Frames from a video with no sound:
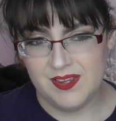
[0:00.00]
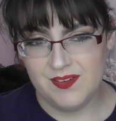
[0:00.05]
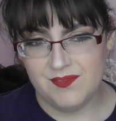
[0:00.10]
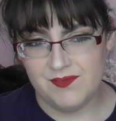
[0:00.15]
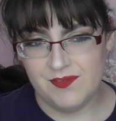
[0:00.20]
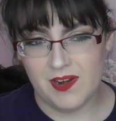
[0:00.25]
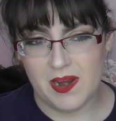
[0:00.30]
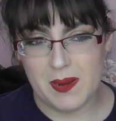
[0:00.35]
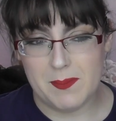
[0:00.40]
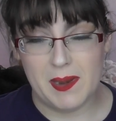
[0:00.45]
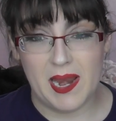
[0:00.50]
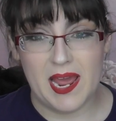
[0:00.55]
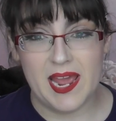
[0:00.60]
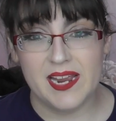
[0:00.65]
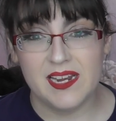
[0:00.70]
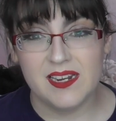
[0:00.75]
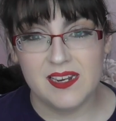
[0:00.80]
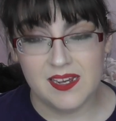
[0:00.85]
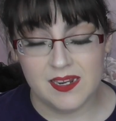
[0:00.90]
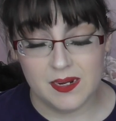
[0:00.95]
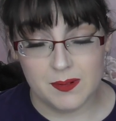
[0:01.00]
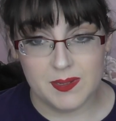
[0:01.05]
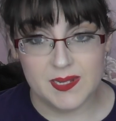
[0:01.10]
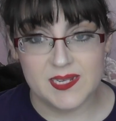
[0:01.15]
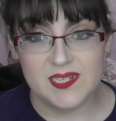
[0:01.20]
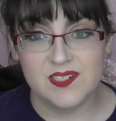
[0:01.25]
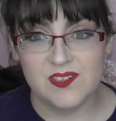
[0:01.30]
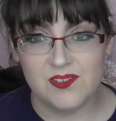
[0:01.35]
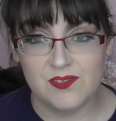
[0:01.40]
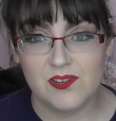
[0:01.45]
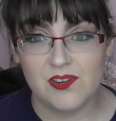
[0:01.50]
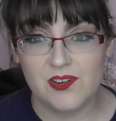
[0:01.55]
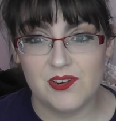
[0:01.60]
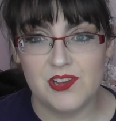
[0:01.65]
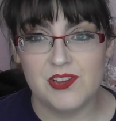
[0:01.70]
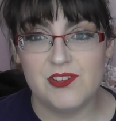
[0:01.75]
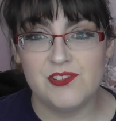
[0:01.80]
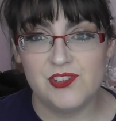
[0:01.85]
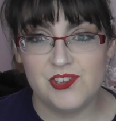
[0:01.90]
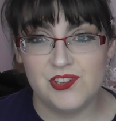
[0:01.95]
very plain, and I'm like, no,
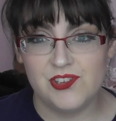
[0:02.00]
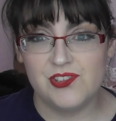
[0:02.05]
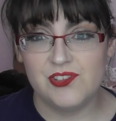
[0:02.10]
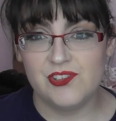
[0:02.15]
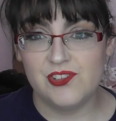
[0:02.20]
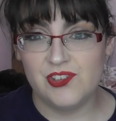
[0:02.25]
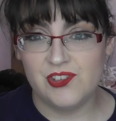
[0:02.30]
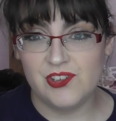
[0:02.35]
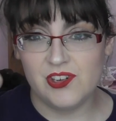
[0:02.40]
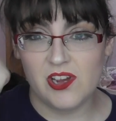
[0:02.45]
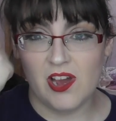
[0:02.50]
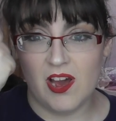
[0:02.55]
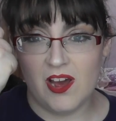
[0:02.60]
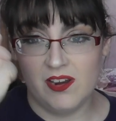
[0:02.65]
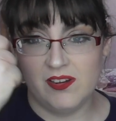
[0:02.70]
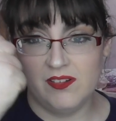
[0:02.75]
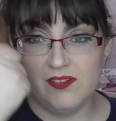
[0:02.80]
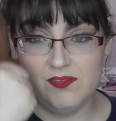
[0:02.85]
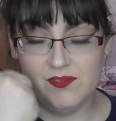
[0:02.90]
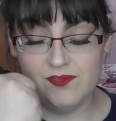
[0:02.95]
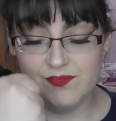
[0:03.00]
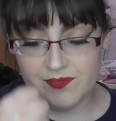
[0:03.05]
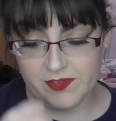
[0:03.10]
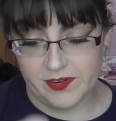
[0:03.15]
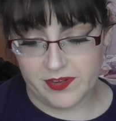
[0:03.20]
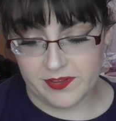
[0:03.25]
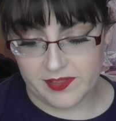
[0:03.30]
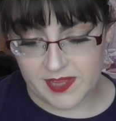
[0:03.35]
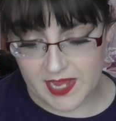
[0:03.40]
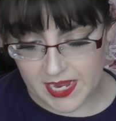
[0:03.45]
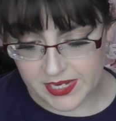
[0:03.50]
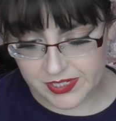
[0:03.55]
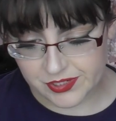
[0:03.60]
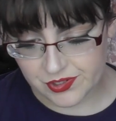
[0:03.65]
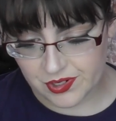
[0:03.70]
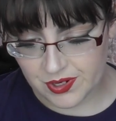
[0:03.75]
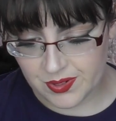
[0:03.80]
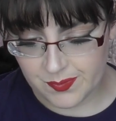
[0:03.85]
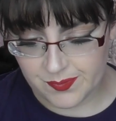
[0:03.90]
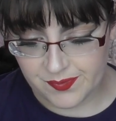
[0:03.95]
you should have gone for the
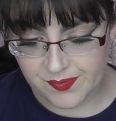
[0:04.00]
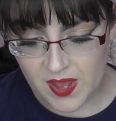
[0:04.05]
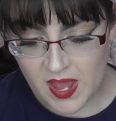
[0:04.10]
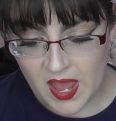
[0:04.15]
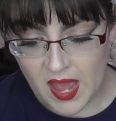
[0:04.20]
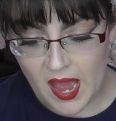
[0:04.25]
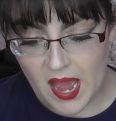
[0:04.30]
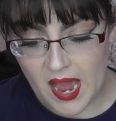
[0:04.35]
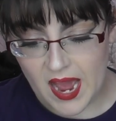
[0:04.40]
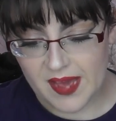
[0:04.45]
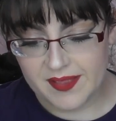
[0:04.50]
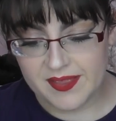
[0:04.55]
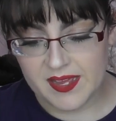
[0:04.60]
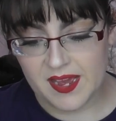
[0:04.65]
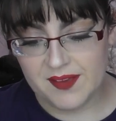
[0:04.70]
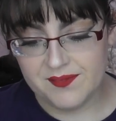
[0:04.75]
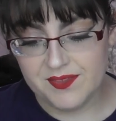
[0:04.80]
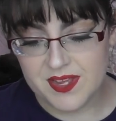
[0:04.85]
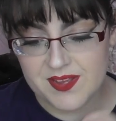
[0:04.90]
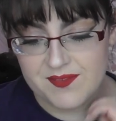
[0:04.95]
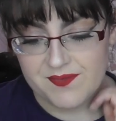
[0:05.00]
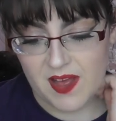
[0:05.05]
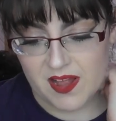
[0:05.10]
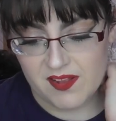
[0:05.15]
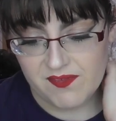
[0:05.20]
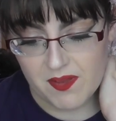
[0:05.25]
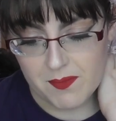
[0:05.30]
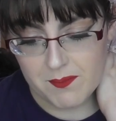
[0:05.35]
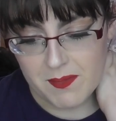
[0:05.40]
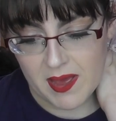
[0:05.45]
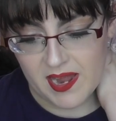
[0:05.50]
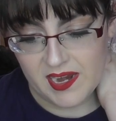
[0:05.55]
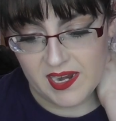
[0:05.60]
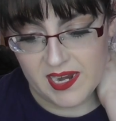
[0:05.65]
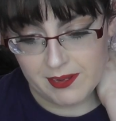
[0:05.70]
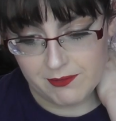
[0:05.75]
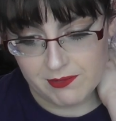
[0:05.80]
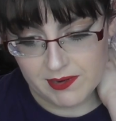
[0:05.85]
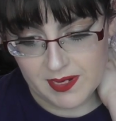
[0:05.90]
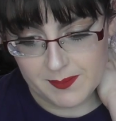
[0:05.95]
extra oomph. They have the Velvet Matte
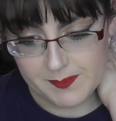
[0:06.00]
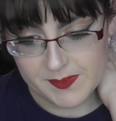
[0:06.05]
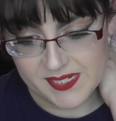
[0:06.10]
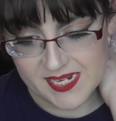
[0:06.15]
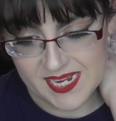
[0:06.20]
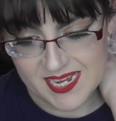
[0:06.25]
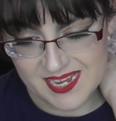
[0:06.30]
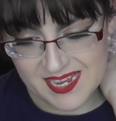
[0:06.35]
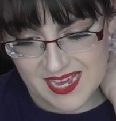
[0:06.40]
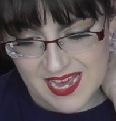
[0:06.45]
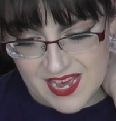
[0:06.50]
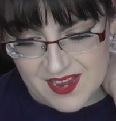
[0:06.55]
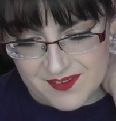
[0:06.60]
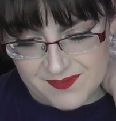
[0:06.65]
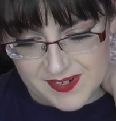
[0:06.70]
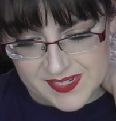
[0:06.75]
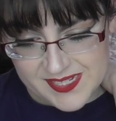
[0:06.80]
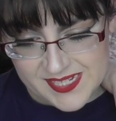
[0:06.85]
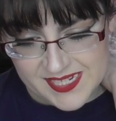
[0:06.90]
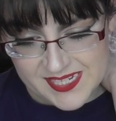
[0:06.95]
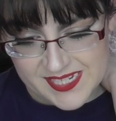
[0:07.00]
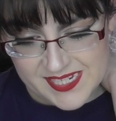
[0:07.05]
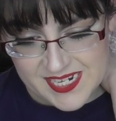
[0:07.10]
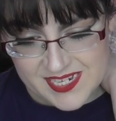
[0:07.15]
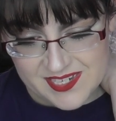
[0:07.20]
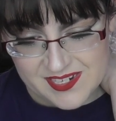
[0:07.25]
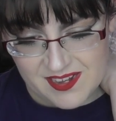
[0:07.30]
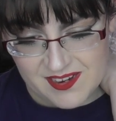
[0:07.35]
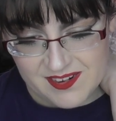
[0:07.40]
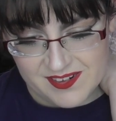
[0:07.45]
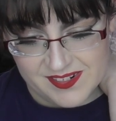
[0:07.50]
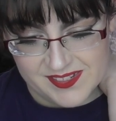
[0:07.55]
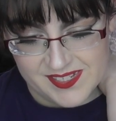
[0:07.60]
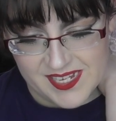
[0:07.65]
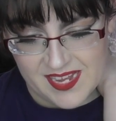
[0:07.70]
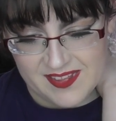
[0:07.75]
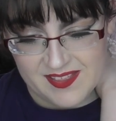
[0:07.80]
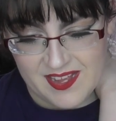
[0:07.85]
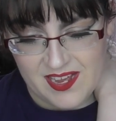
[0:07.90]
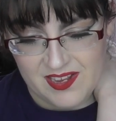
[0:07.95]
Liquid Lipstick for $16,
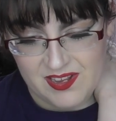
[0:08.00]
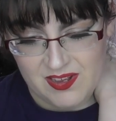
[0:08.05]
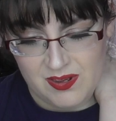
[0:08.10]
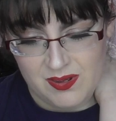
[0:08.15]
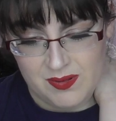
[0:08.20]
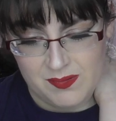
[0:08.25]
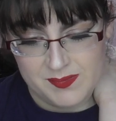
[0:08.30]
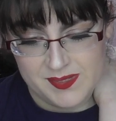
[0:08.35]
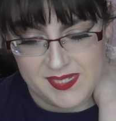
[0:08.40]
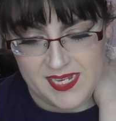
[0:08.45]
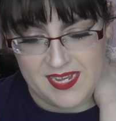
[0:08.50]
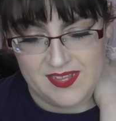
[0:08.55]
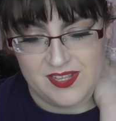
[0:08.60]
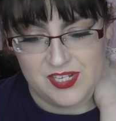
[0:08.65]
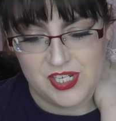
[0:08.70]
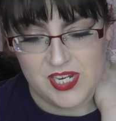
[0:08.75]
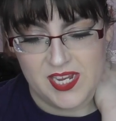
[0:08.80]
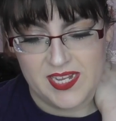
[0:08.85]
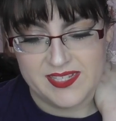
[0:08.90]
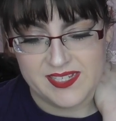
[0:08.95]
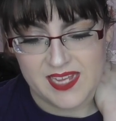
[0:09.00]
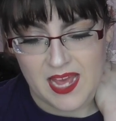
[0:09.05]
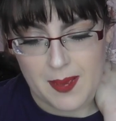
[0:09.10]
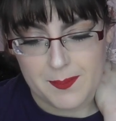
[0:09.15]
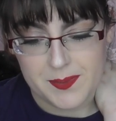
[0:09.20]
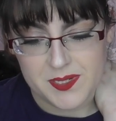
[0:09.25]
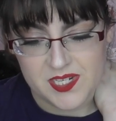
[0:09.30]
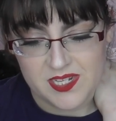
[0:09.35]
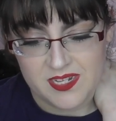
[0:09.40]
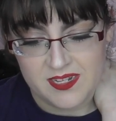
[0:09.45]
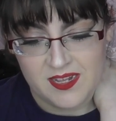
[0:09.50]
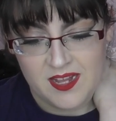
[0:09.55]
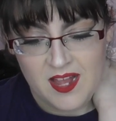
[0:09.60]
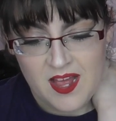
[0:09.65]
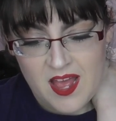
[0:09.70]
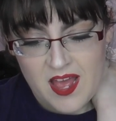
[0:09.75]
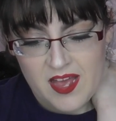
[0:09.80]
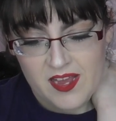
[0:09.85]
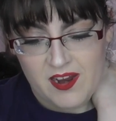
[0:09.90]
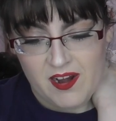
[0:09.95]
and that comes in the shades Capital,
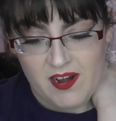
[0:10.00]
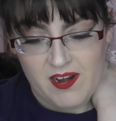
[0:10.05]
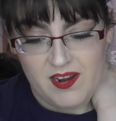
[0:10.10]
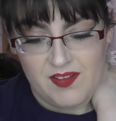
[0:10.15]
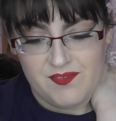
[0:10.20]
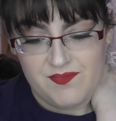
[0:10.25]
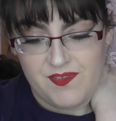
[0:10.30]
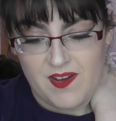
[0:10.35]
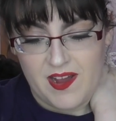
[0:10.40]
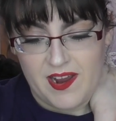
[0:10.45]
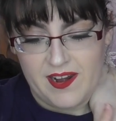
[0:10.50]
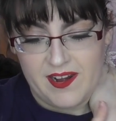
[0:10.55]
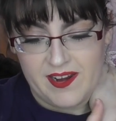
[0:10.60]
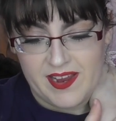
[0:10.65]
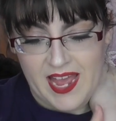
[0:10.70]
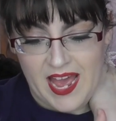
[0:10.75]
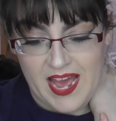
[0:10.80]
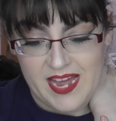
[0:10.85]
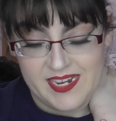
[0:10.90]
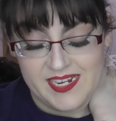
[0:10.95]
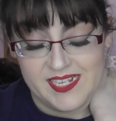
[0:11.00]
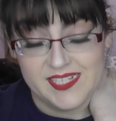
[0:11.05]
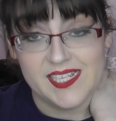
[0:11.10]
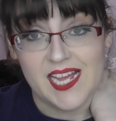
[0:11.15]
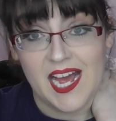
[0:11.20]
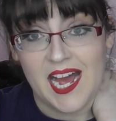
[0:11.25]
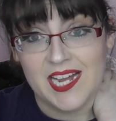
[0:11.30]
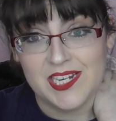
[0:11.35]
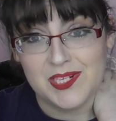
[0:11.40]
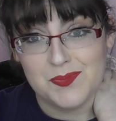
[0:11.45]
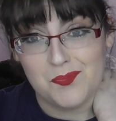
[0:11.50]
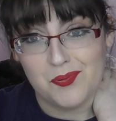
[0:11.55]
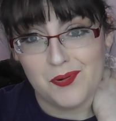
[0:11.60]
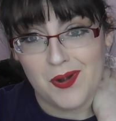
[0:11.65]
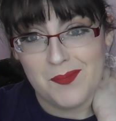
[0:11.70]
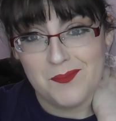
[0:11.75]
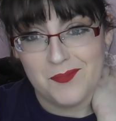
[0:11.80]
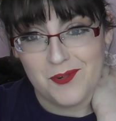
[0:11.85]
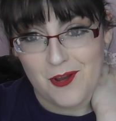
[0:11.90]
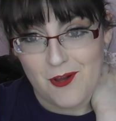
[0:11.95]
Girl on Fire, Katniss, and
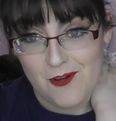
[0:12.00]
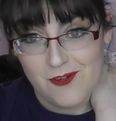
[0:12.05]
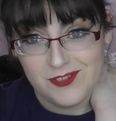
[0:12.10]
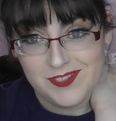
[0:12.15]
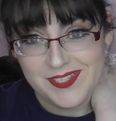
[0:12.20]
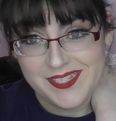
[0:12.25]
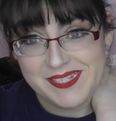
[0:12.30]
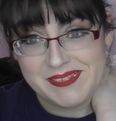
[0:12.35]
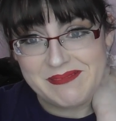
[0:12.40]
Primrose.